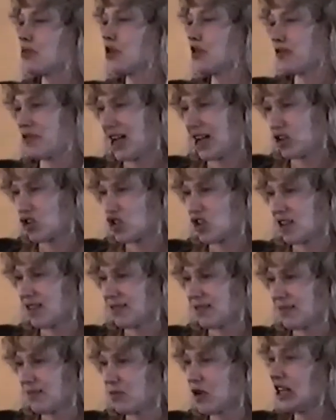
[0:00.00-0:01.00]
perfection.
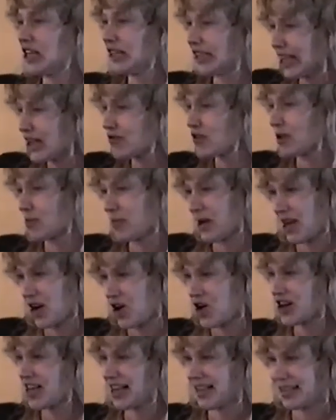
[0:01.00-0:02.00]
We live in
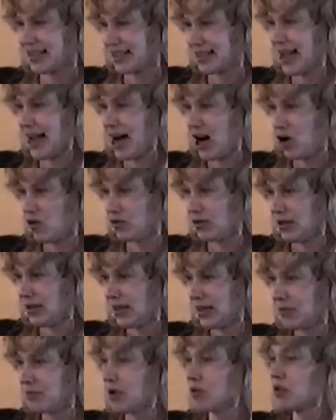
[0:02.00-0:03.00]
paradise now,
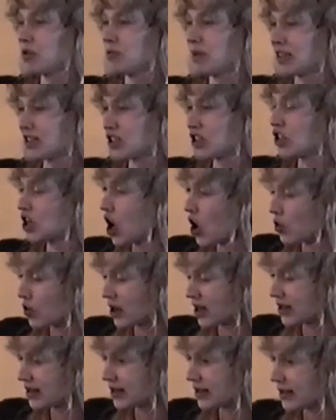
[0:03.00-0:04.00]
but we must know
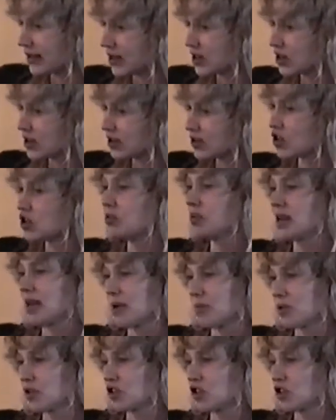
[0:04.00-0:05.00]
it to be
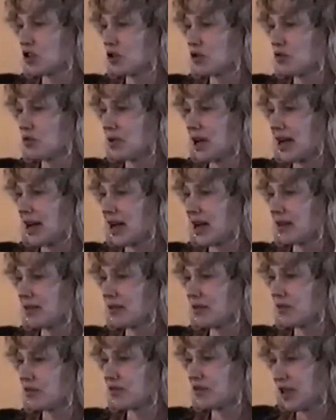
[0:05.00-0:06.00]
able to uh,
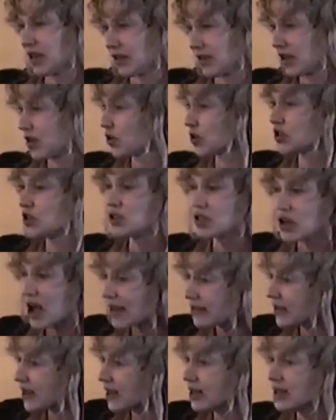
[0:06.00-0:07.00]
feel there is
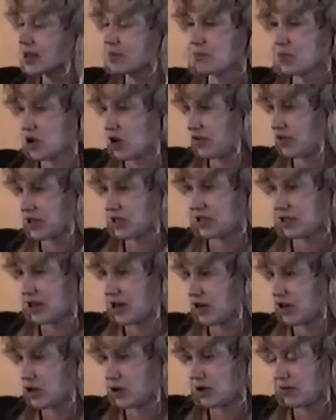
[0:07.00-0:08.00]
nothing imperfect in
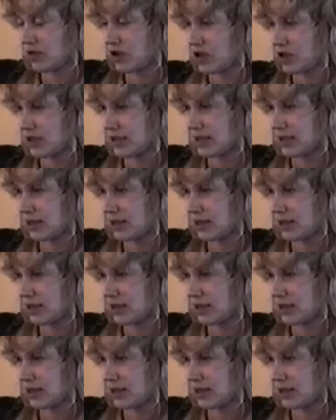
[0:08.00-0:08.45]
our universe.